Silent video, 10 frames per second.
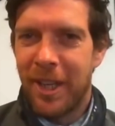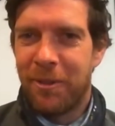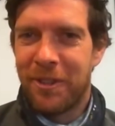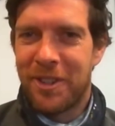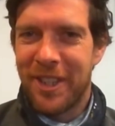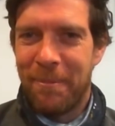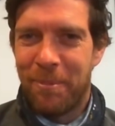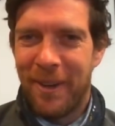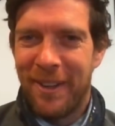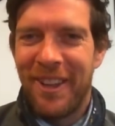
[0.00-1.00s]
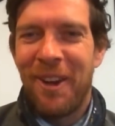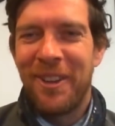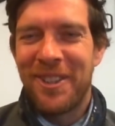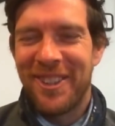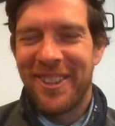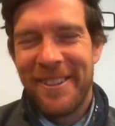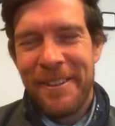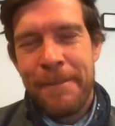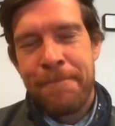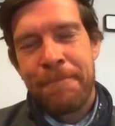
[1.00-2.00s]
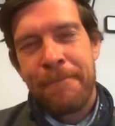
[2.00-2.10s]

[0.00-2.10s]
self, the same breath now. Listen,